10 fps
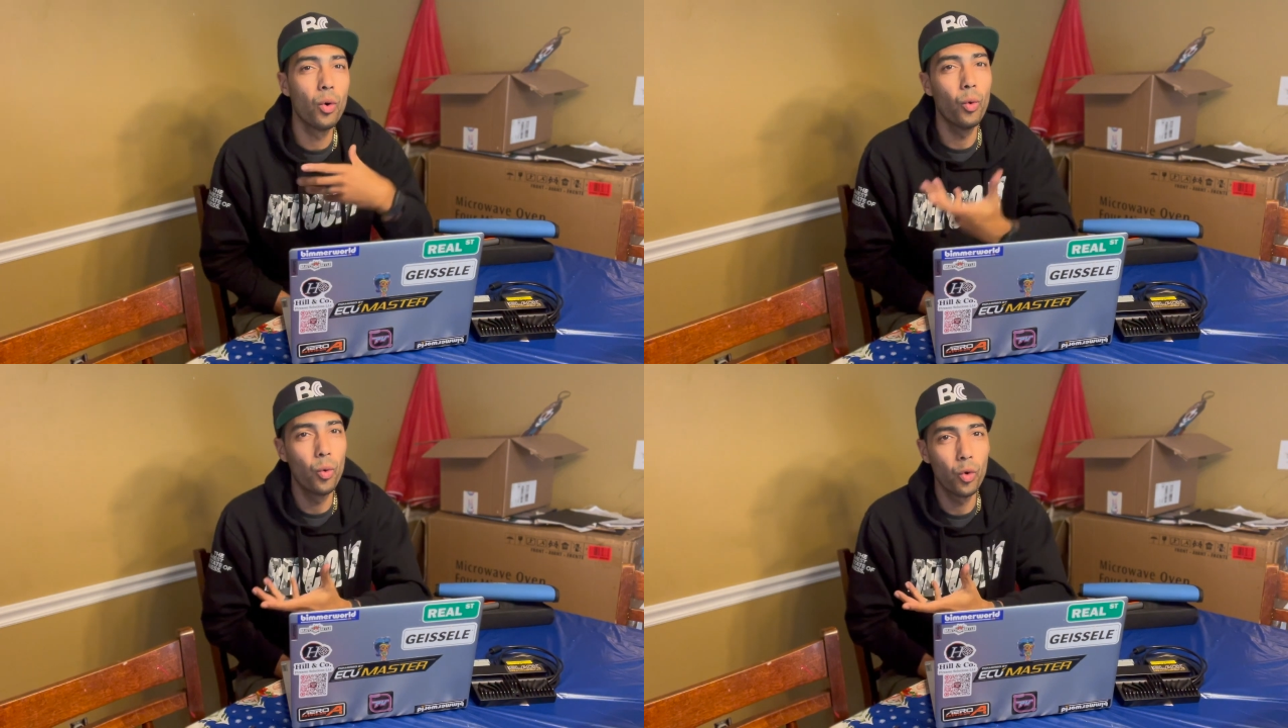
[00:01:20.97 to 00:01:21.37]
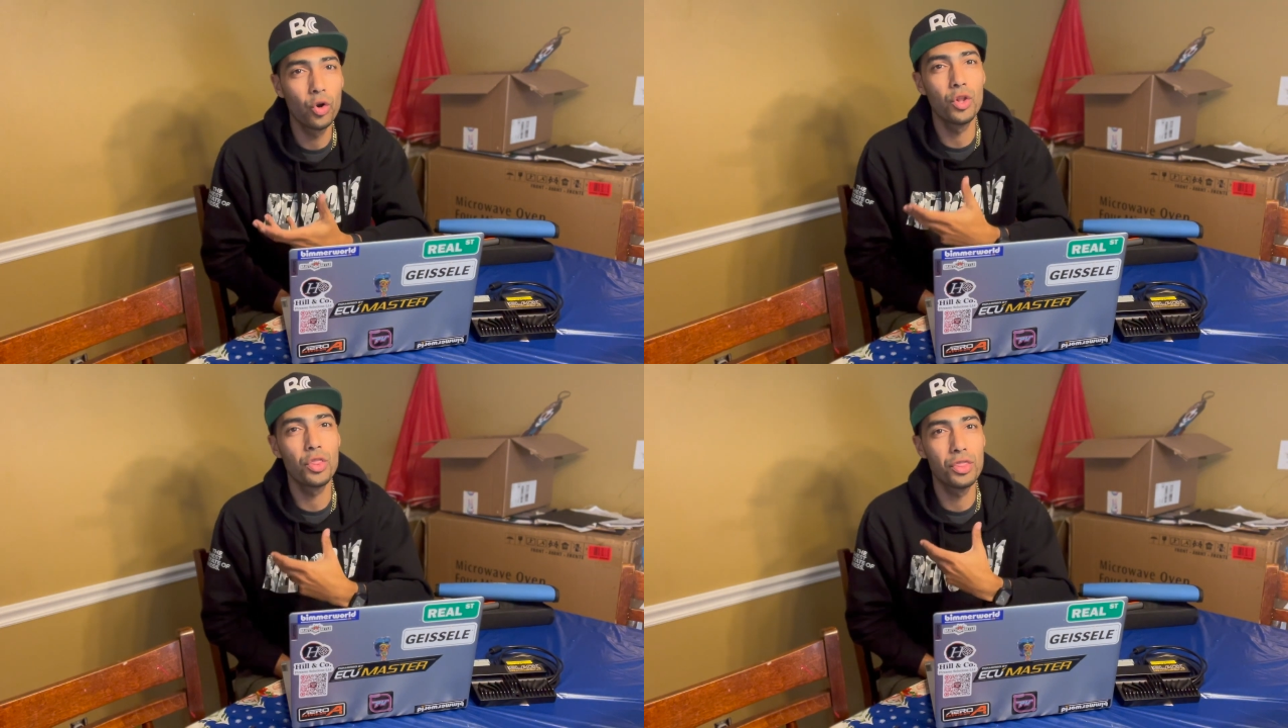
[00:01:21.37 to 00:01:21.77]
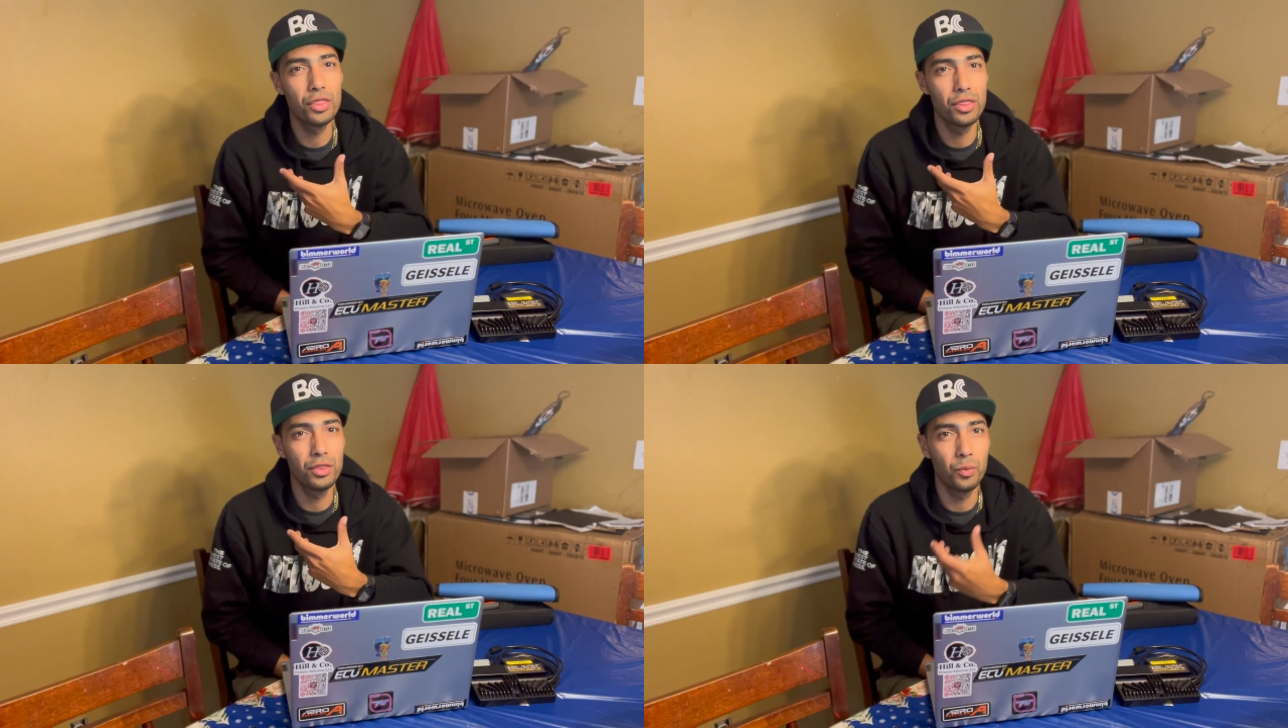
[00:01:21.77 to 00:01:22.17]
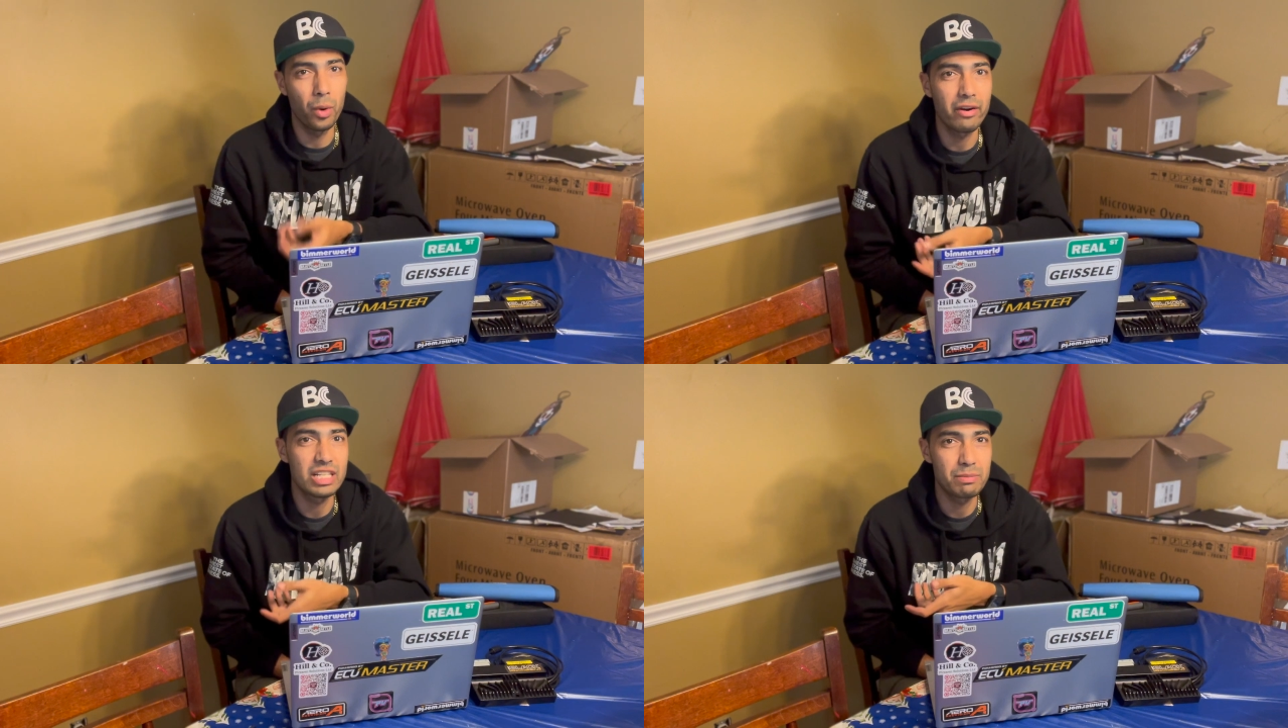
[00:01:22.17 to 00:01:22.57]
or the
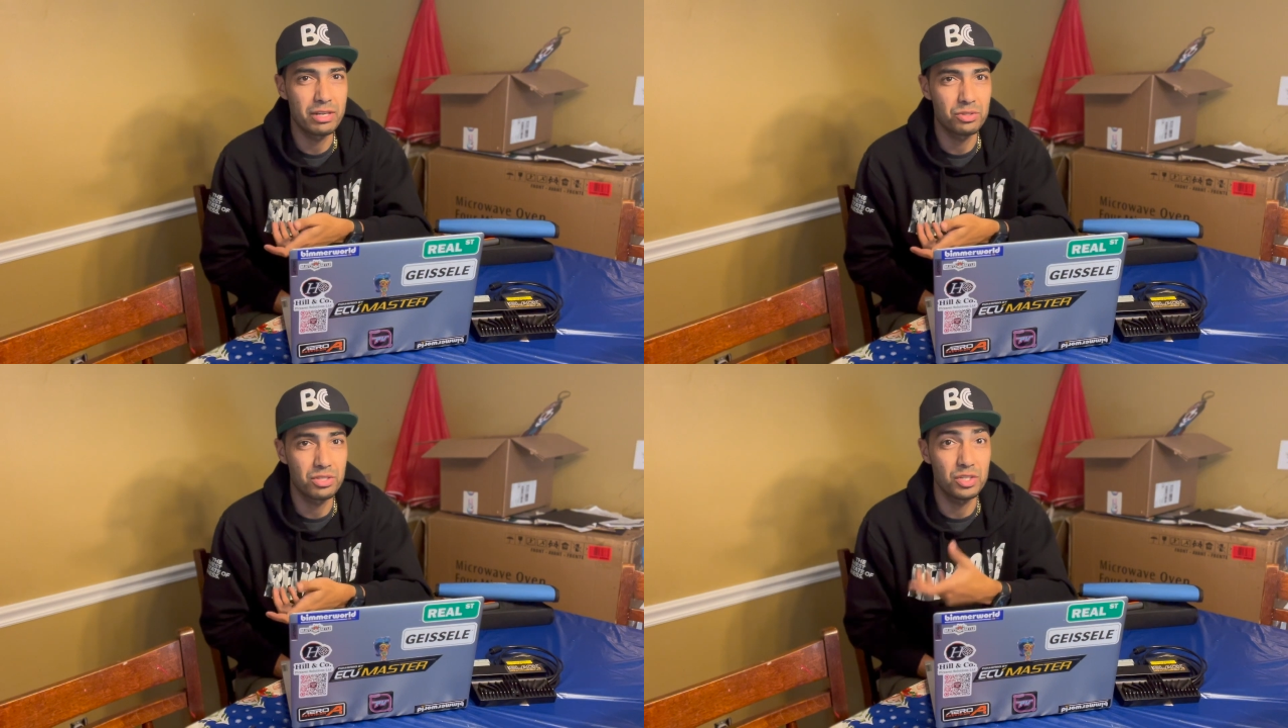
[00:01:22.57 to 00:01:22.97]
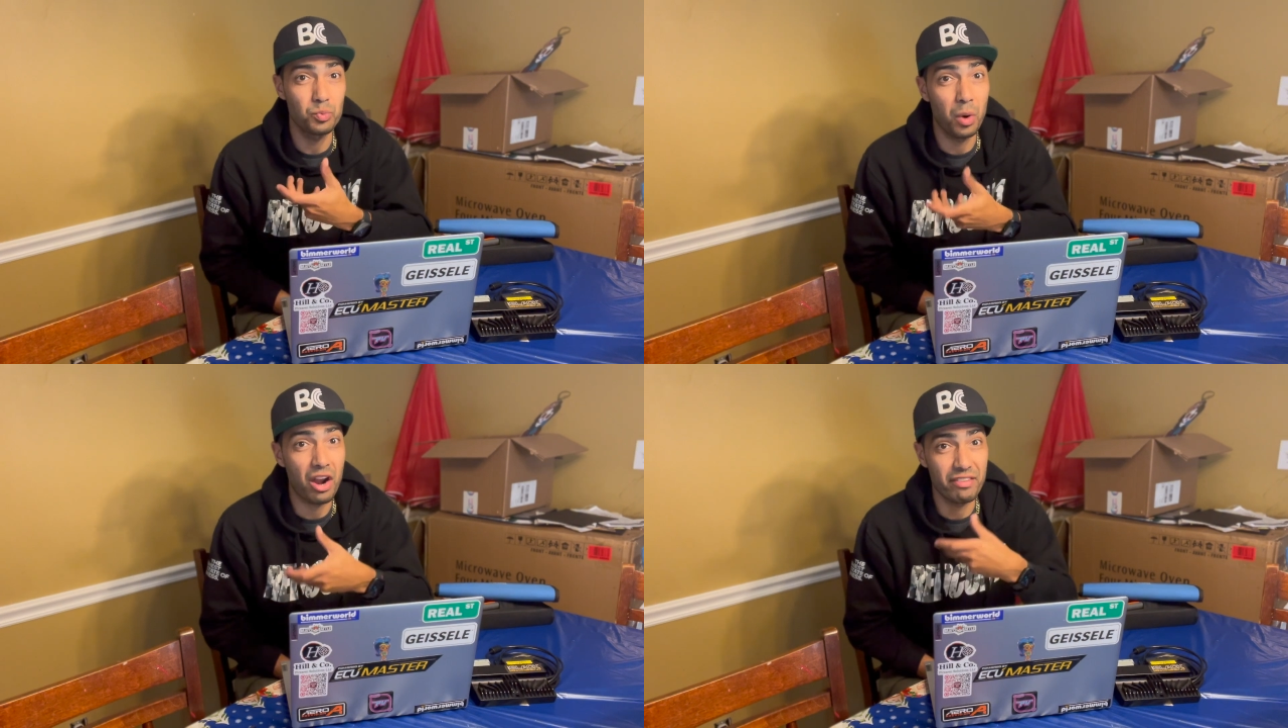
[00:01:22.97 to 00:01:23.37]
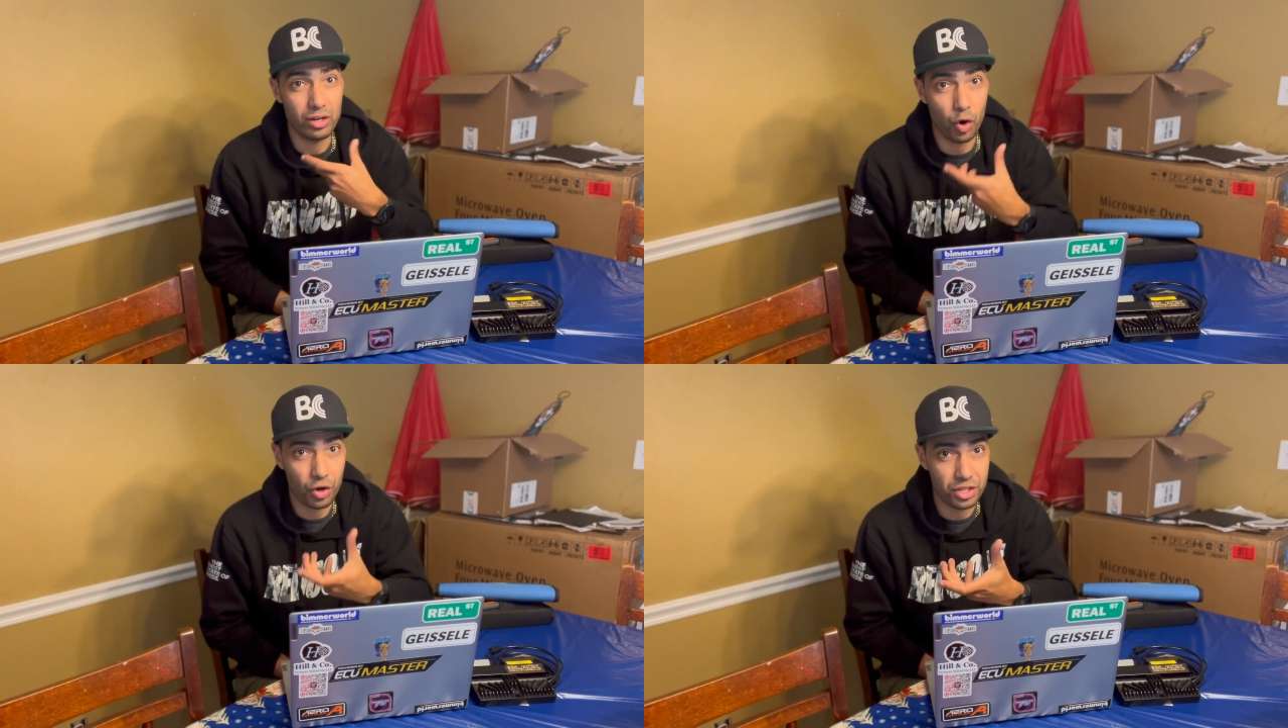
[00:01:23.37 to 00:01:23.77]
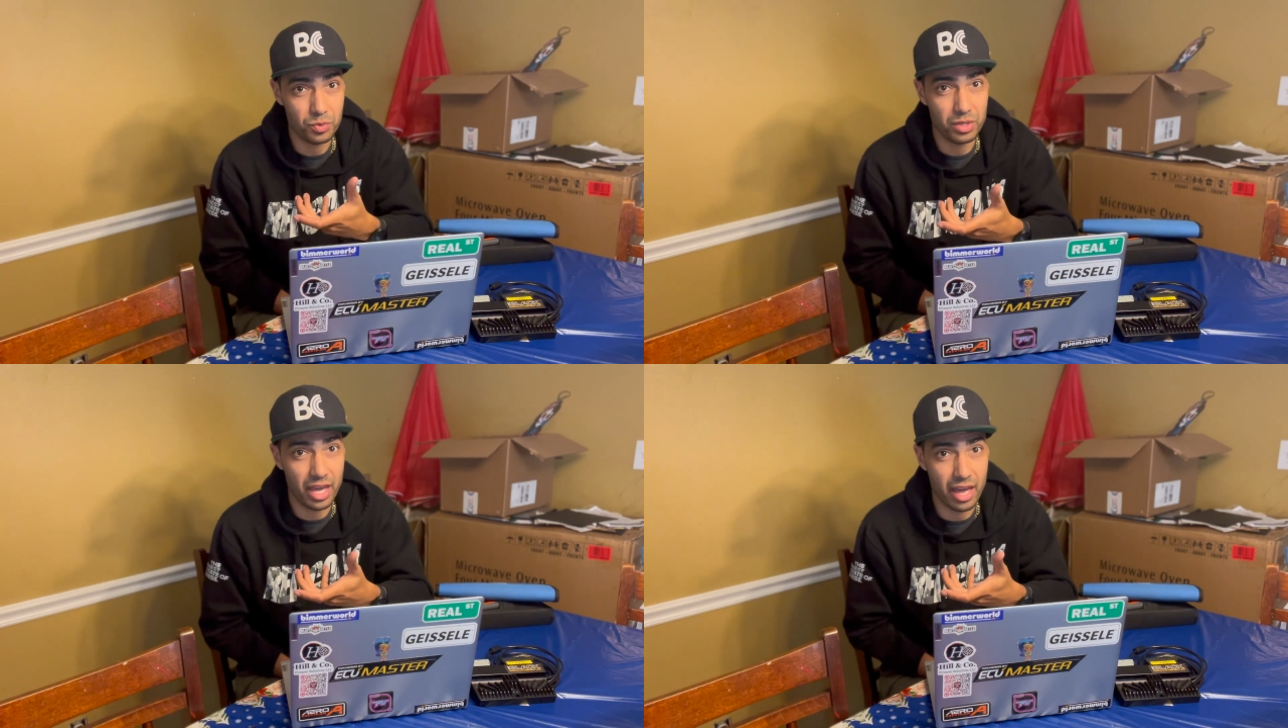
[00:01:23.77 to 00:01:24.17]
Wiring Specialties wiring harness
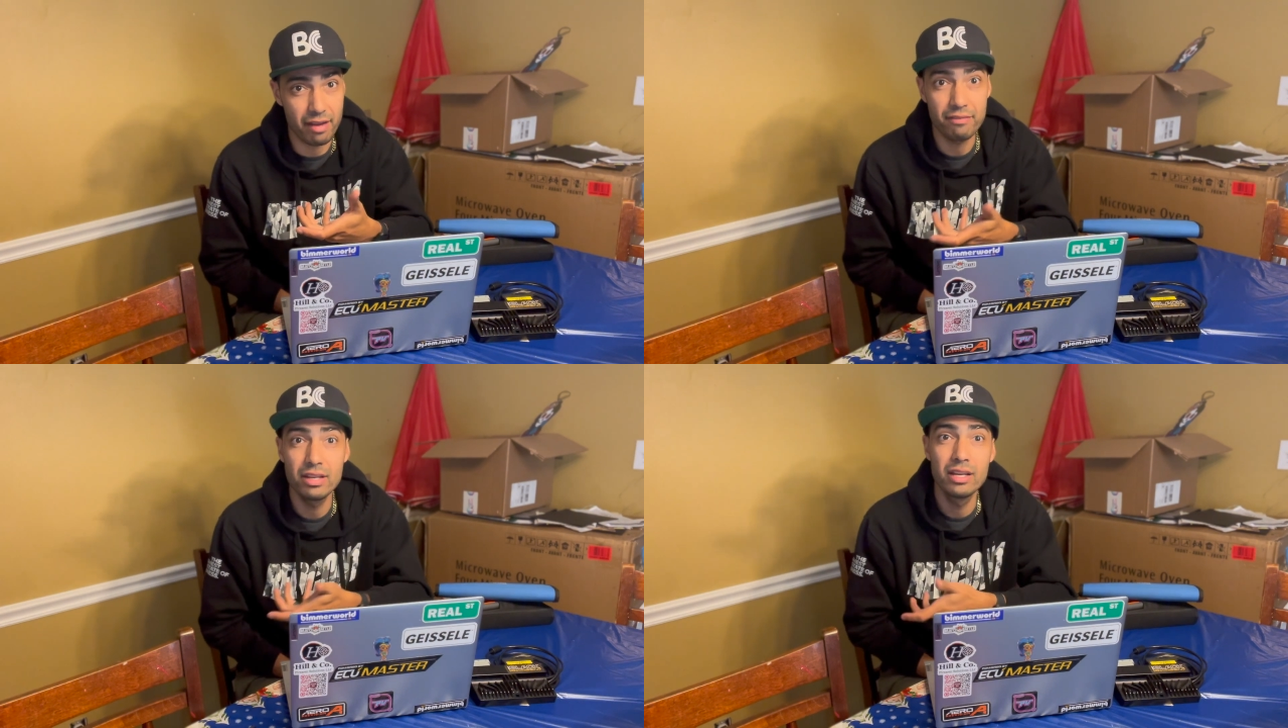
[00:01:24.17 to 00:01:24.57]
we have